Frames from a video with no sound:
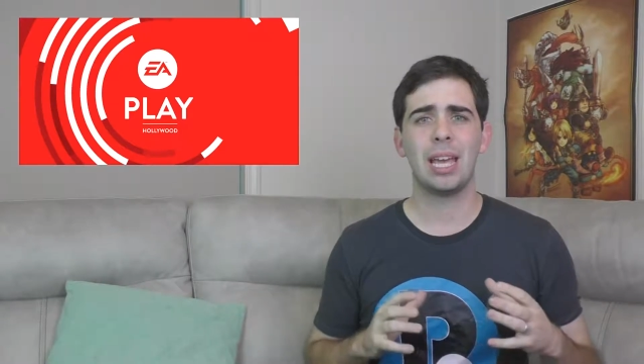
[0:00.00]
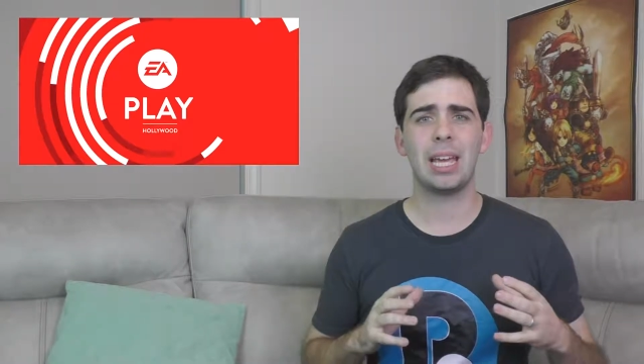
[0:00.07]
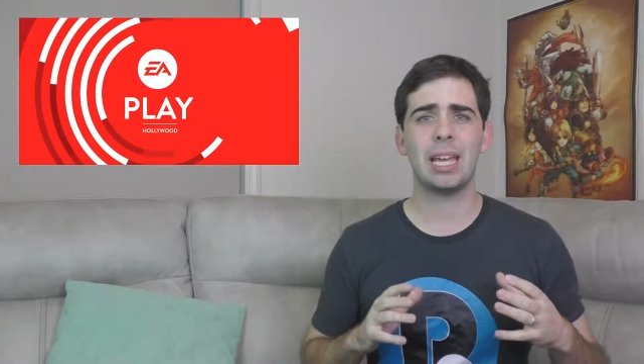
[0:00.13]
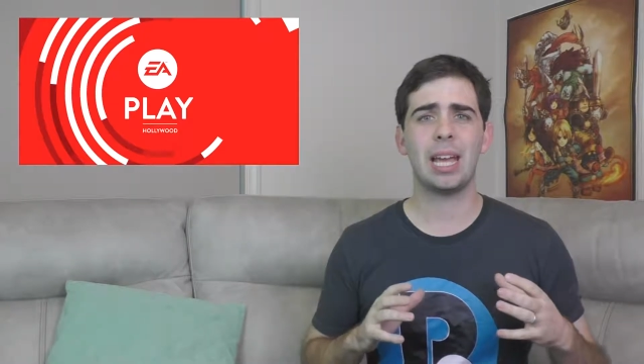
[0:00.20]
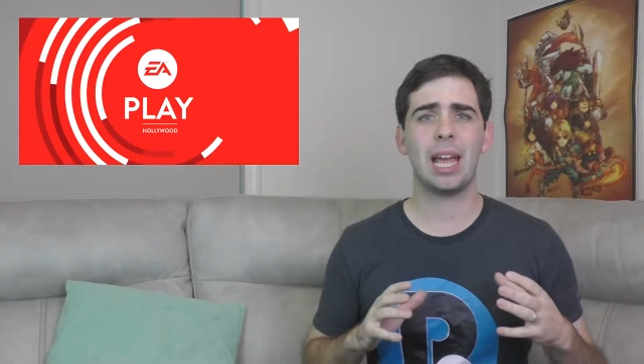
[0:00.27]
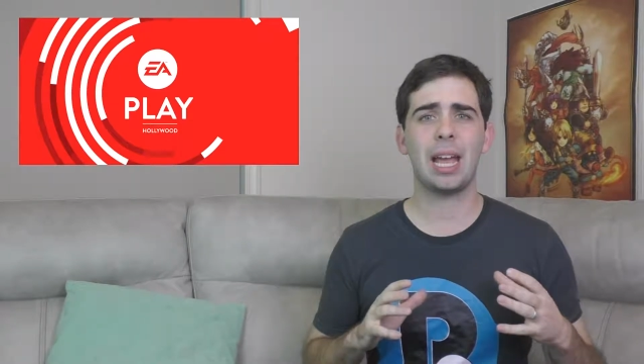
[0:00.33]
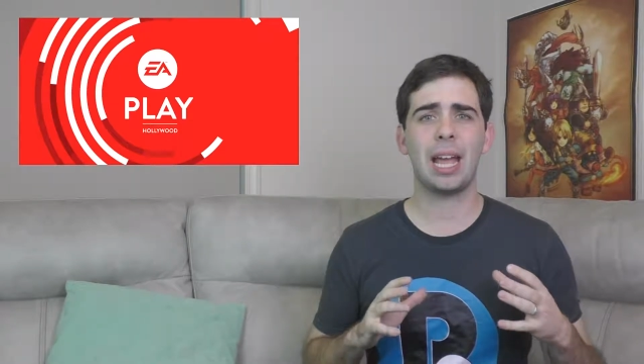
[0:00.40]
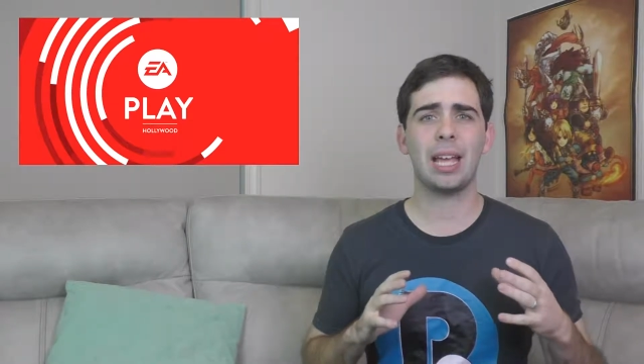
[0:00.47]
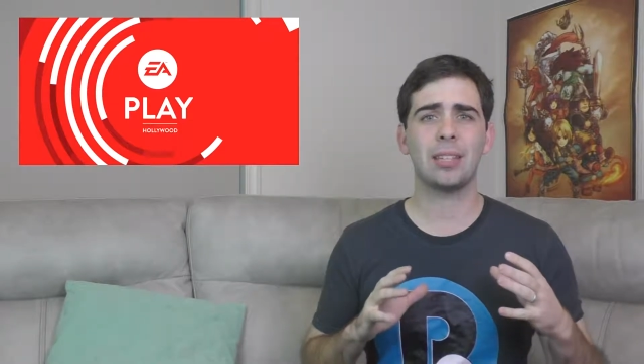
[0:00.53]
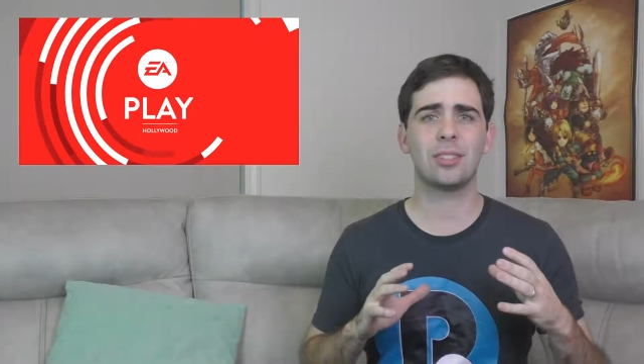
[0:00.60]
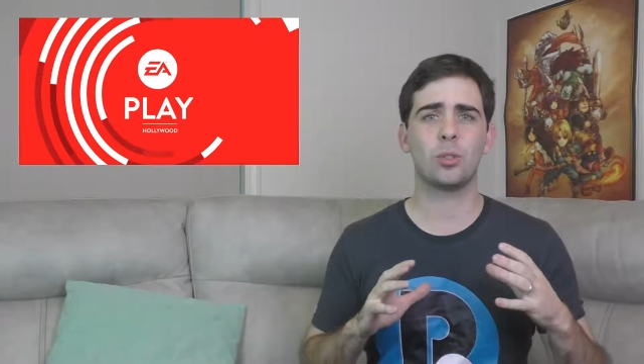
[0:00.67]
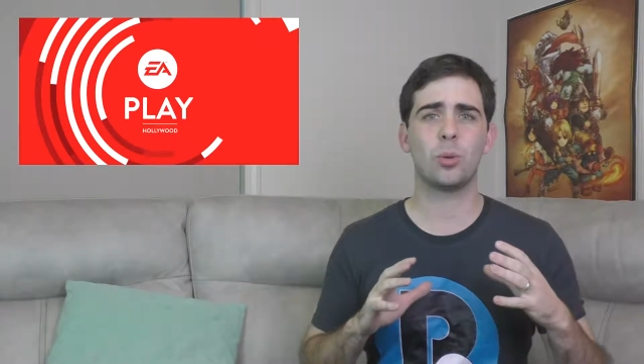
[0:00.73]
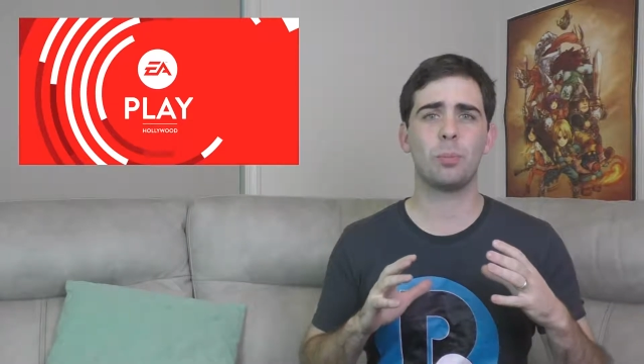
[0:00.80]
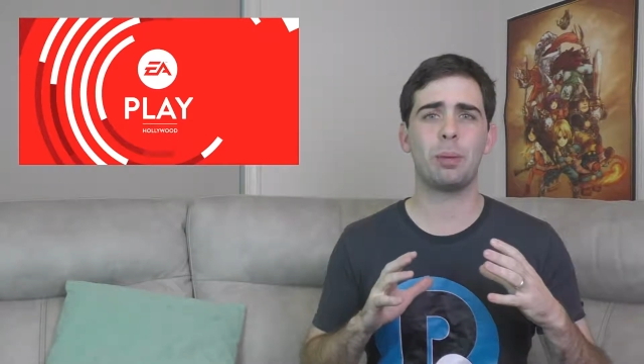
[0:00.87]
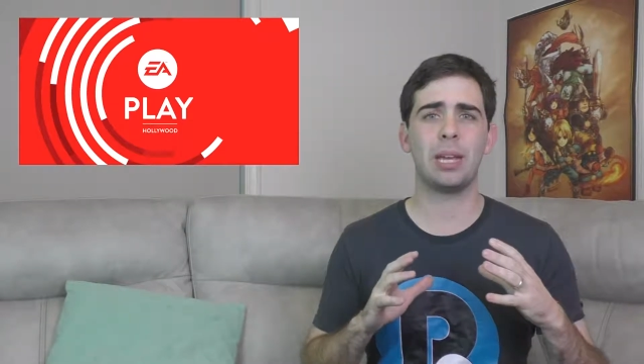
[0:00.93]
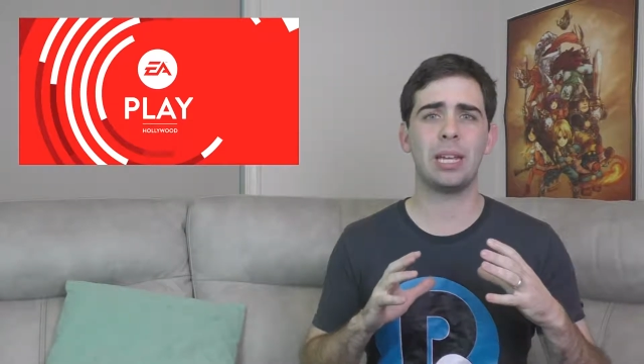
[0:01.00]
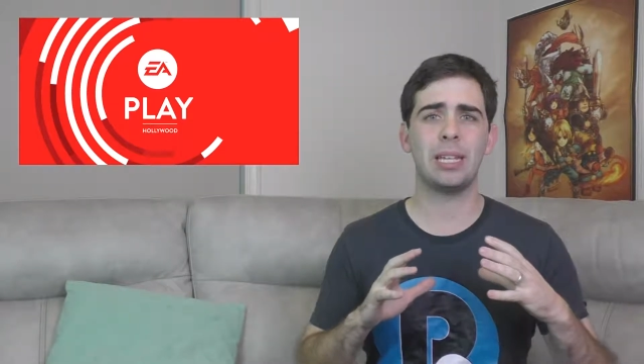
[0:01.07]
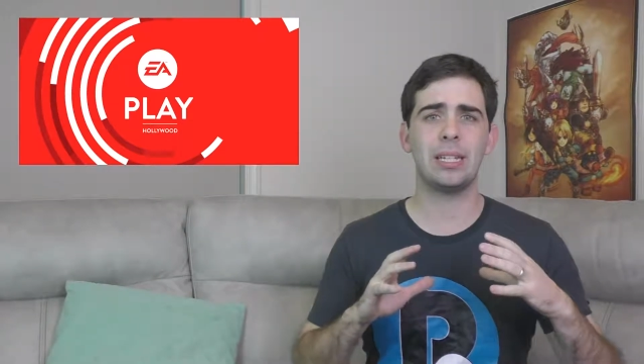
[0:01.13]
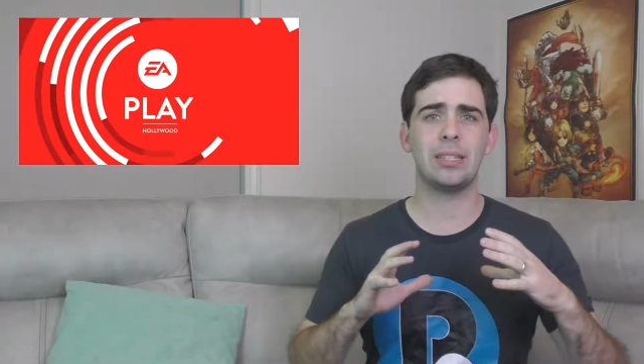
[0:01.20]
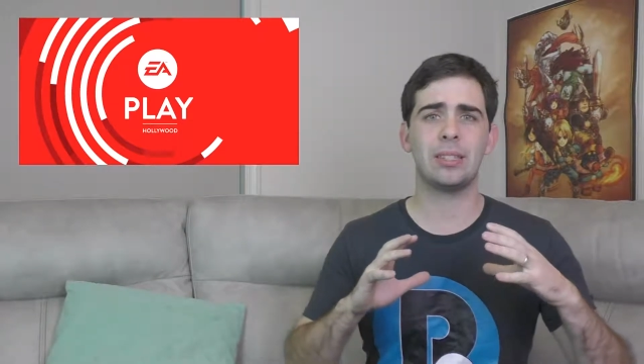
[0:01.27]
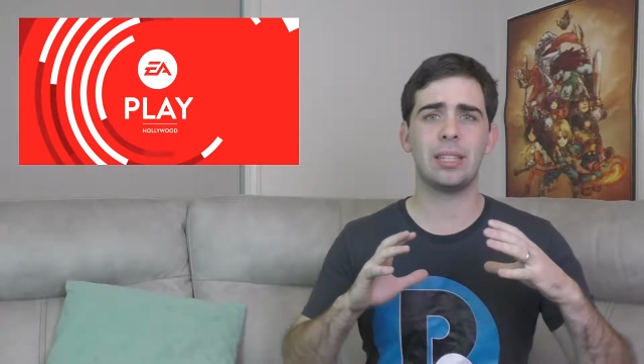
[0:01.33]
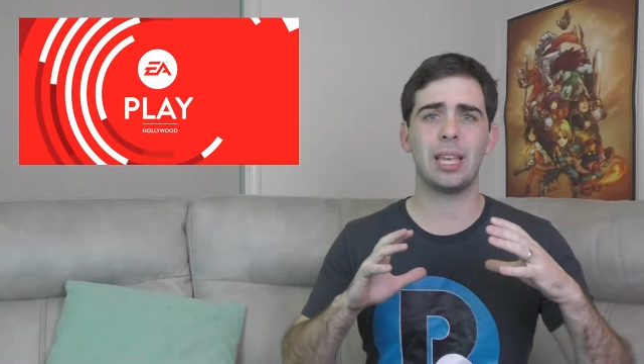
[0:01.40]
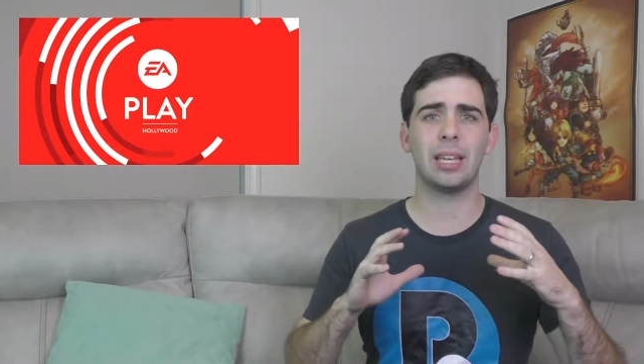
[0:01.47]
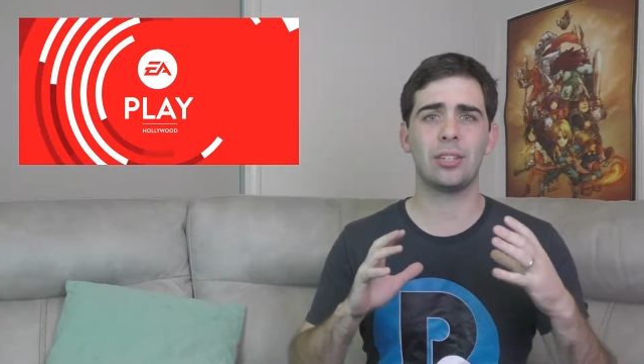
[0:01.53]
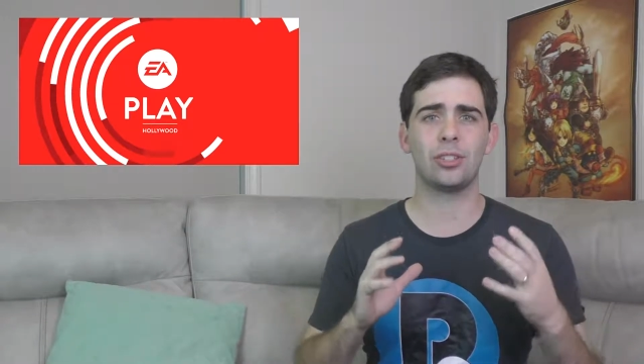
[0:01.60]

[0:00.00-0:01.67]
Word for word: E A has to appease their